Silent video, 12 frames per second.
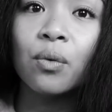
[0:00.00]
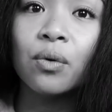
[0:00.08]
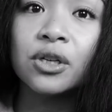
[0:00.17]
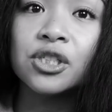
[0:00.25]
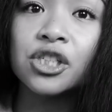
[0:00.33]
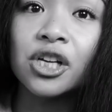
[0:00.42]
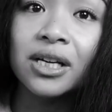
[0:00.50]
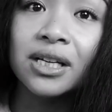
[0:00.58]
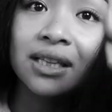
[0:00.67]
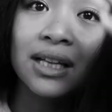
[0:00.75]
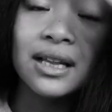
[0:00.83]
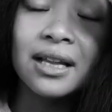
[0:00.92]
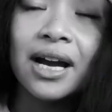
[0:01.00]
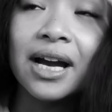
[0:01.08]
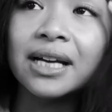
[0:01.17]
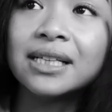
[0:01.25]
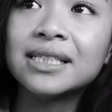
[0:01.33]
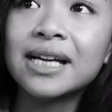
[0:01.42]
We're shutting the
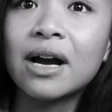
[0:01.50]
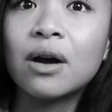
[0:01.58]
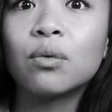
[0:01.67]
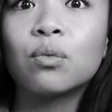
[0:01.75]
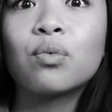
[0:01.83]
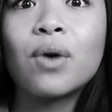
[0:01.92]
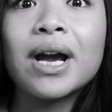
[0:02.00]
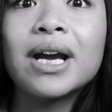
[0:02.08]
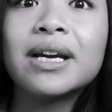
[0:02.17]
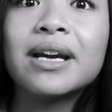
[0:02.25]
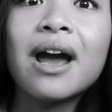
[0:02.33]
line down right